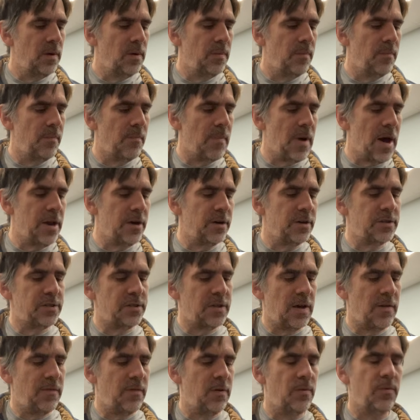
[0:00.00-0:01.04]
minor
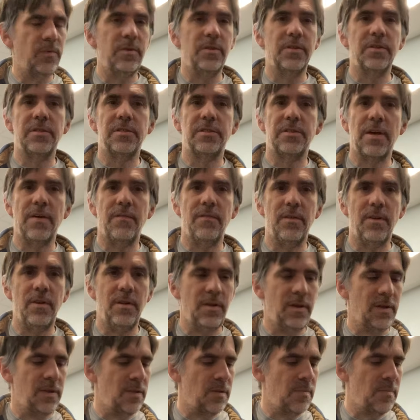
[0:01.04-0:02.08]
7 with the
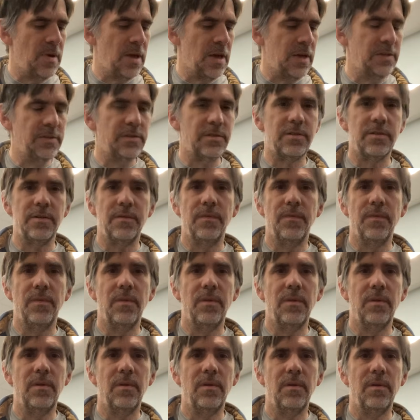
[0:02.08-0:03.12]
7 in the bass,
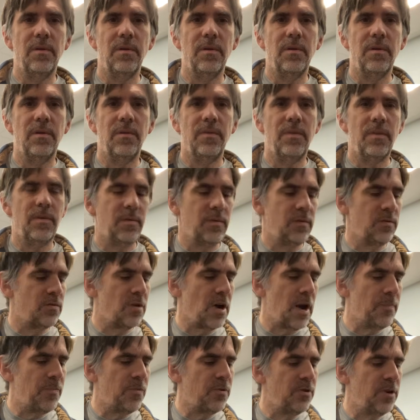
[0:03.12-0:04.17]

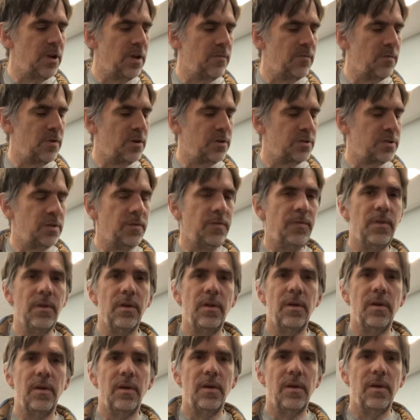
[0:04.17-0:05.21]
drop 3 inversion.
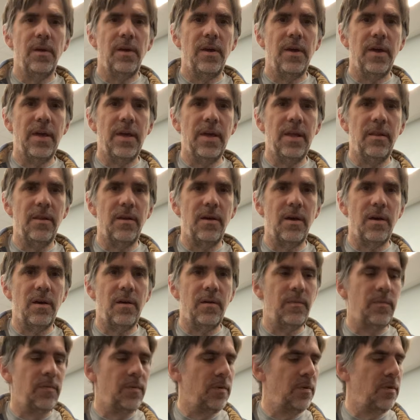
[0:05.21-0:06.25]
And
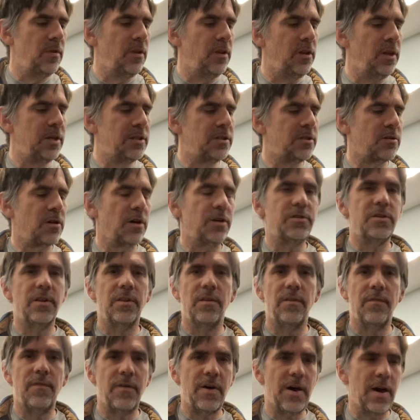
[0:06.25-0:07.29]
the lick starts on
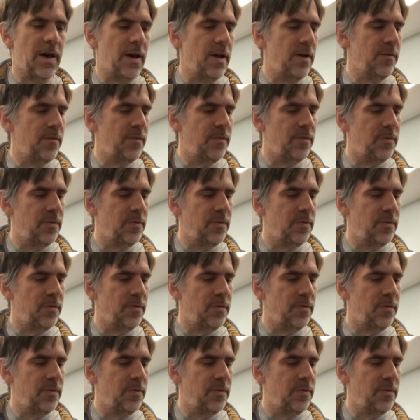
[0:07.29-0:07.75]
the 5.